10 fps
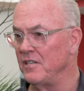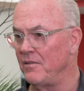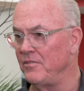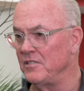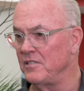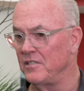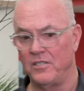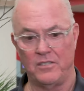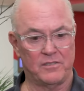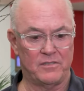Obviously,
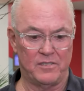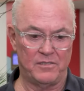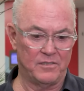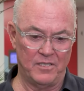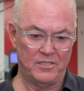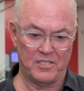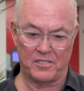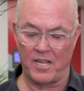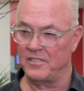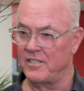Cooks is
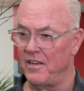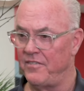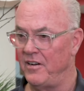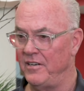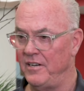just like Stephon.